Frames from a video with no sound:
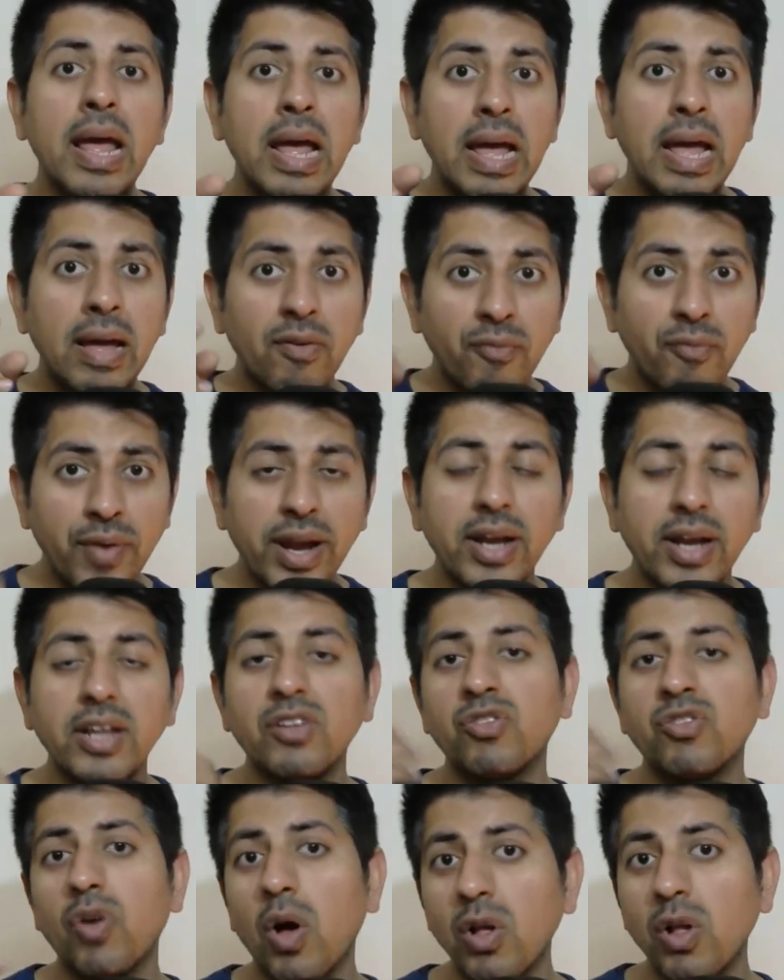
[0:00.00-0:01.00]
weight is
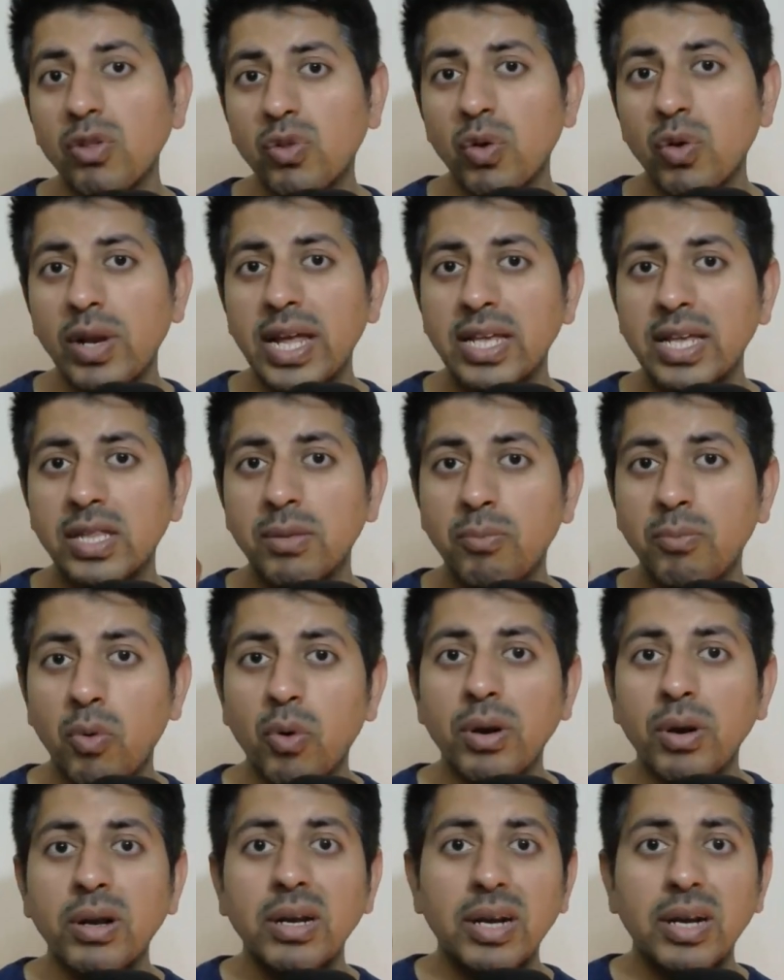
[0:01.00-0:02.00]
also less, the
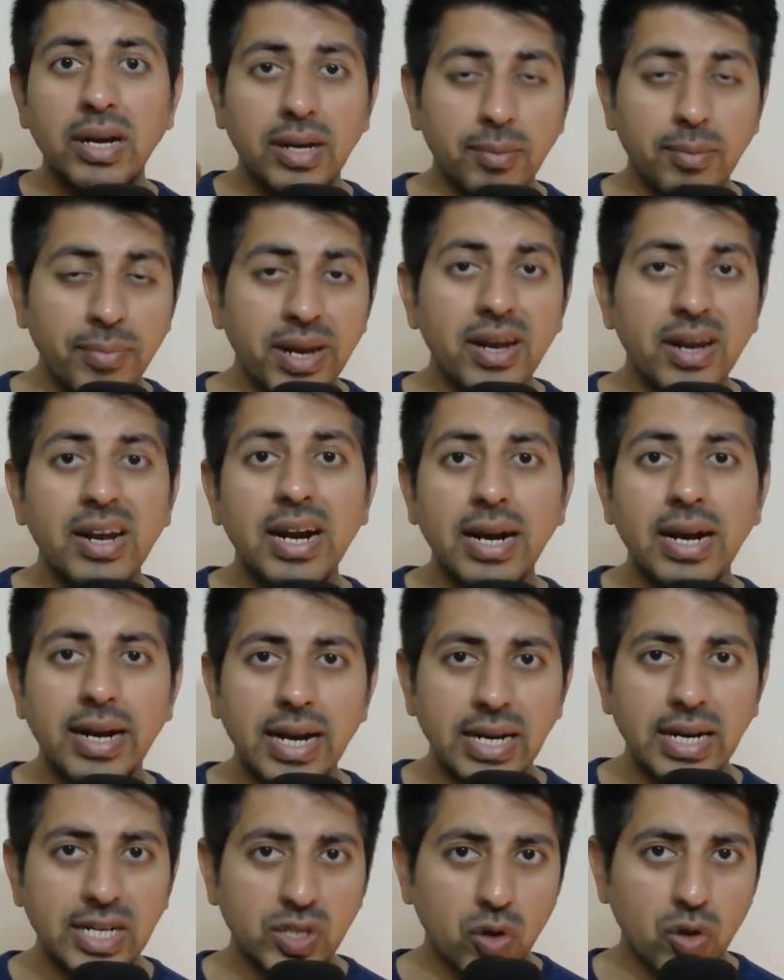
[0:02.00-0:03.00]
bone mineral content
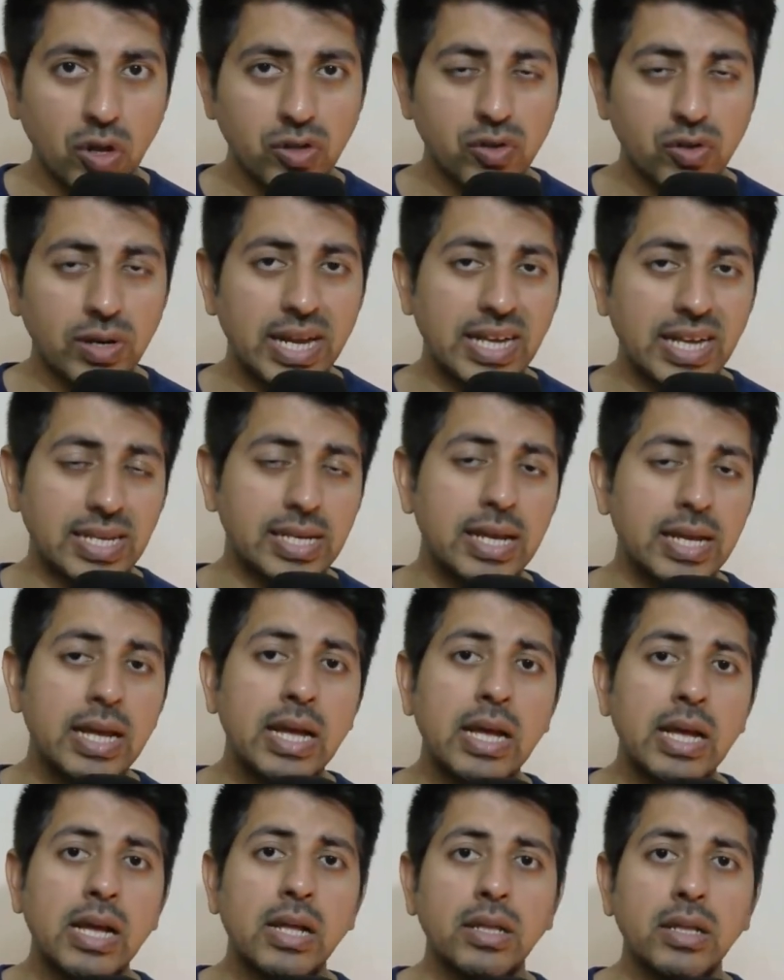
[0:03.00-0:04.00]
is also less.
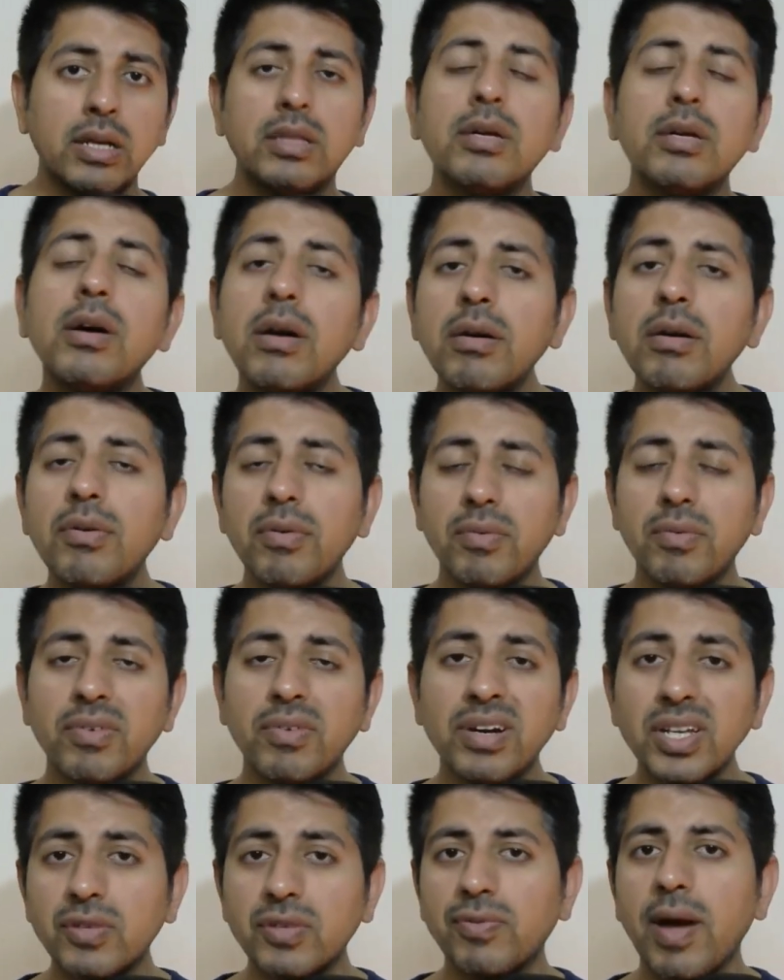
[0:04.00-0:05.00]
The third
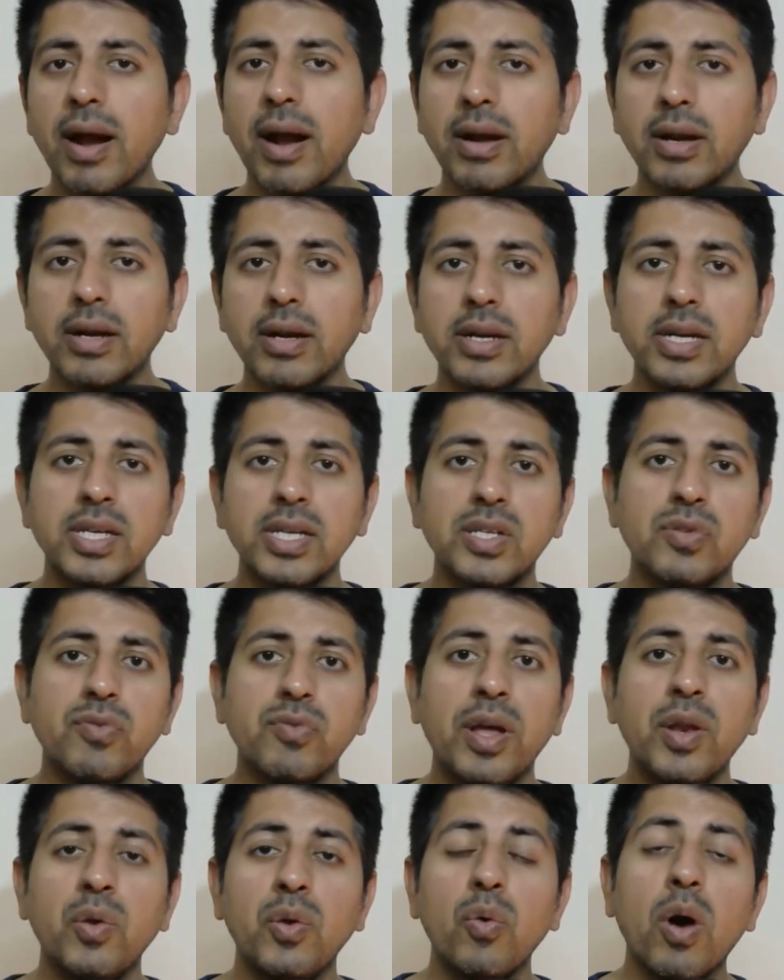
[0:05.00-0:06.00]
risk factor is when
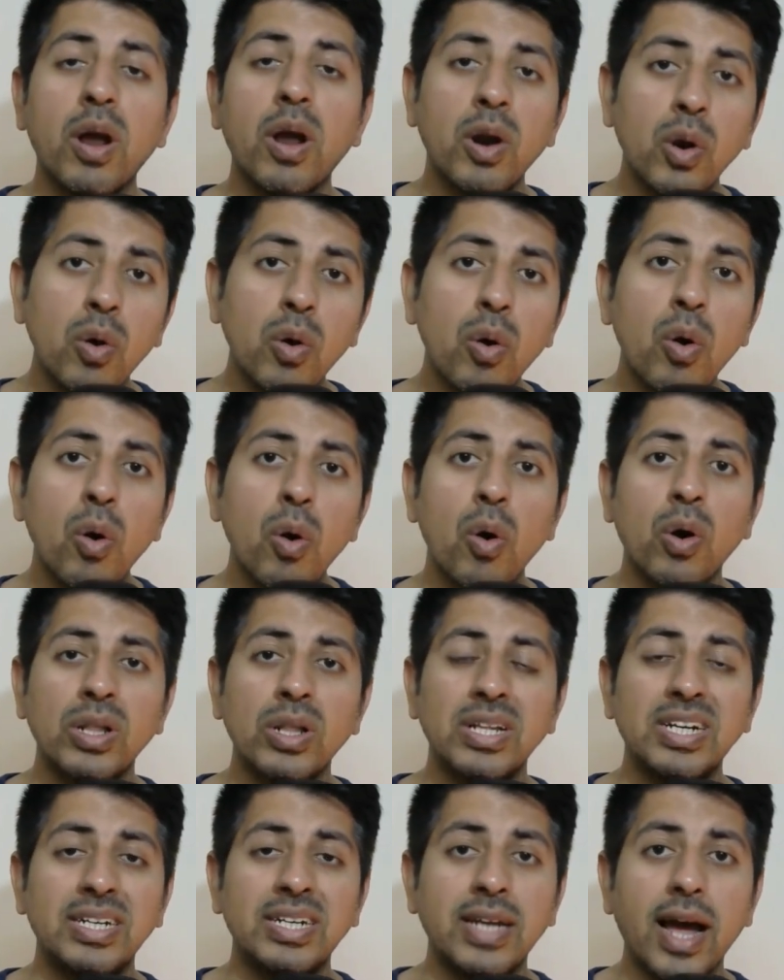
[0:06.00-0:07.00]
you are low on the
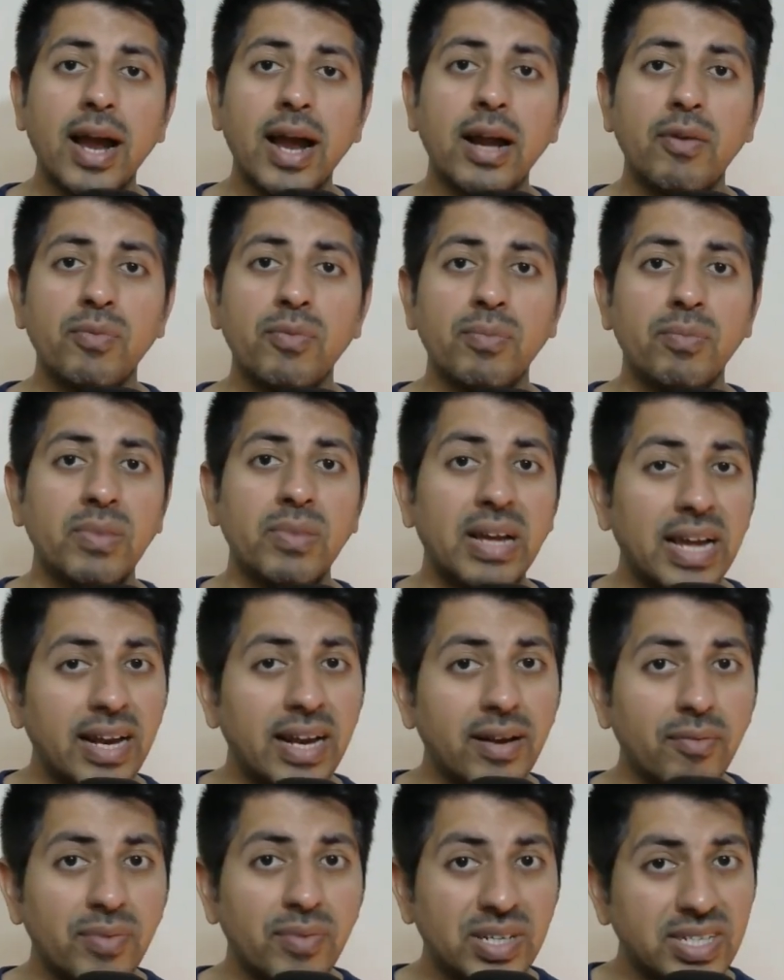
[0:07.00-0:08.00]
diet
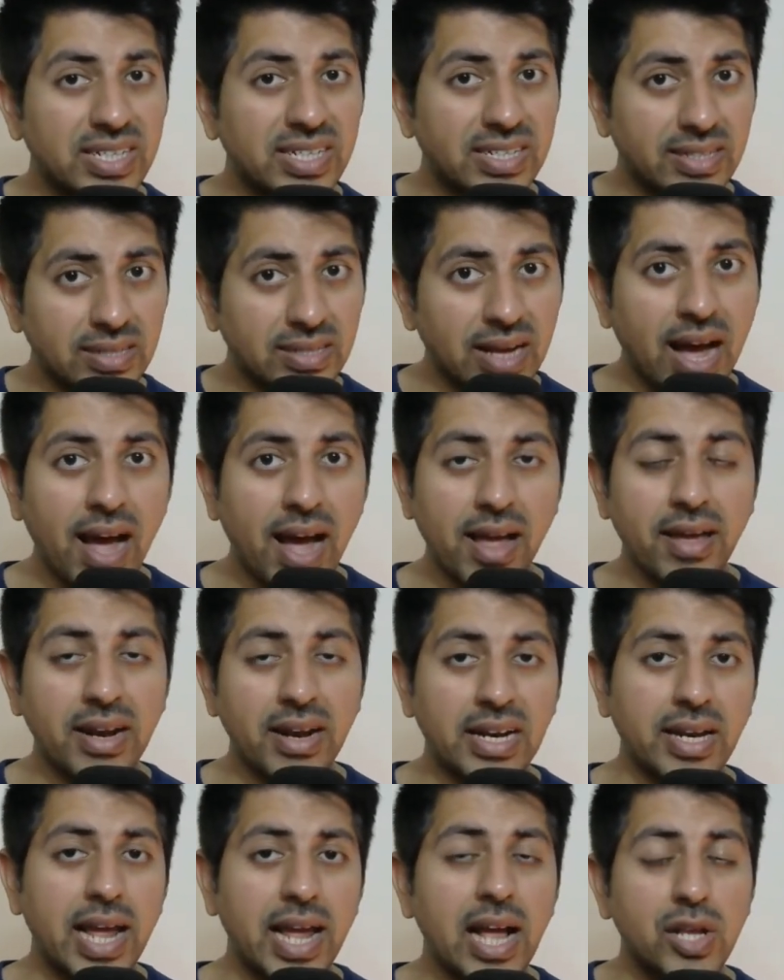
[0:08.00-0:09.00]
which is higher in
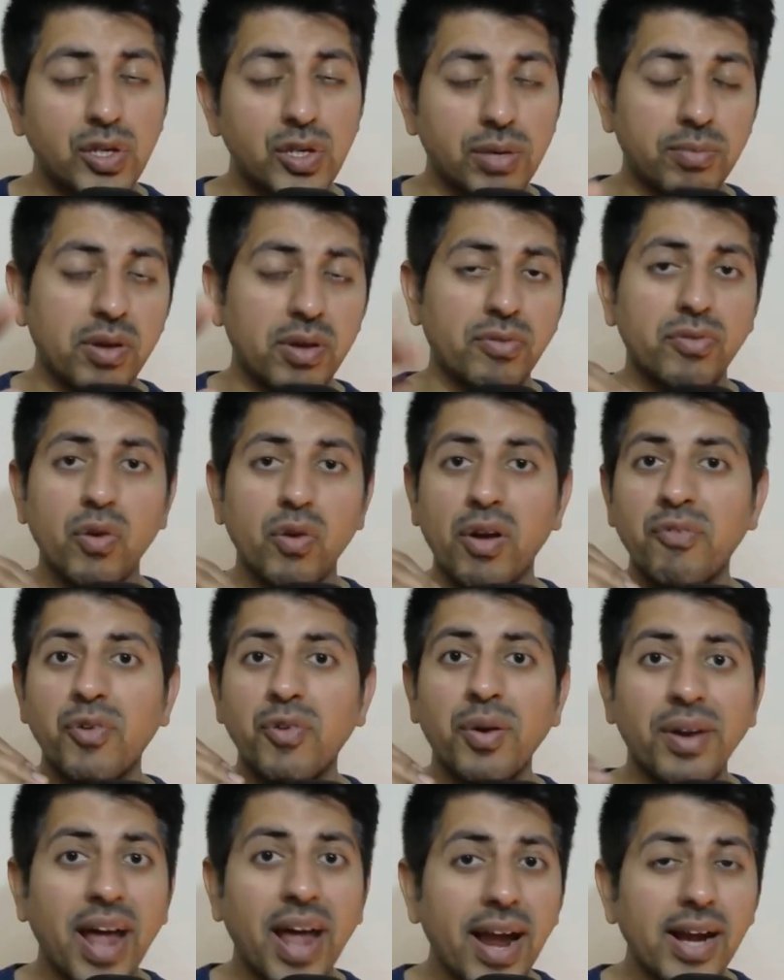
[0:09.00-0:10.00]
calcium. If your
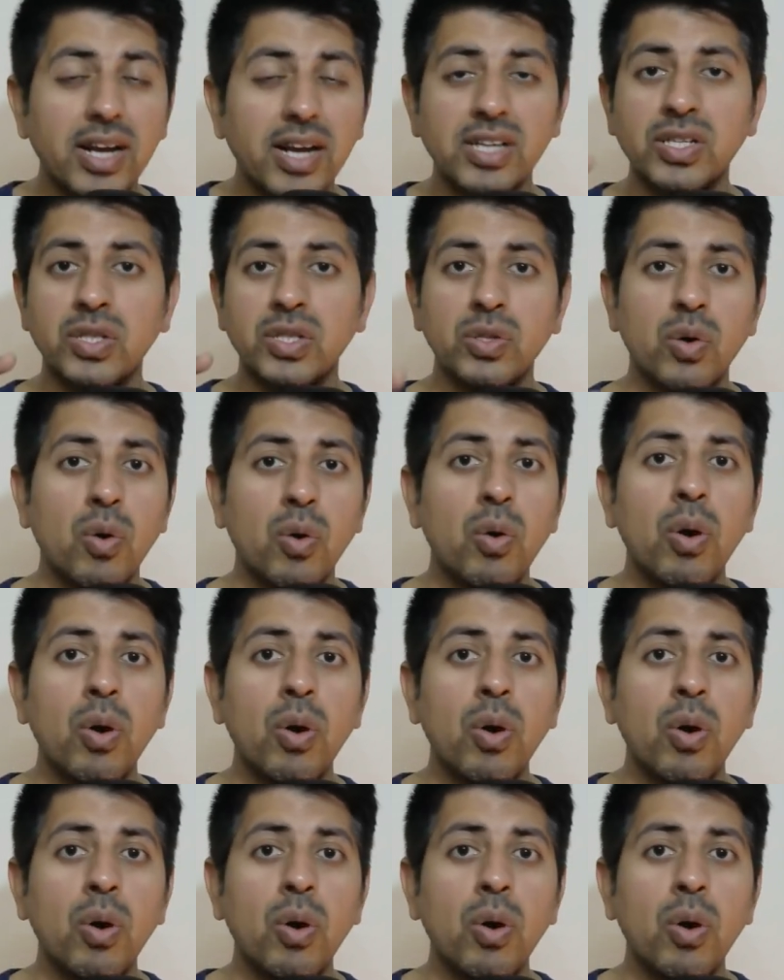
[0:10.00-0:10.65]
diet is not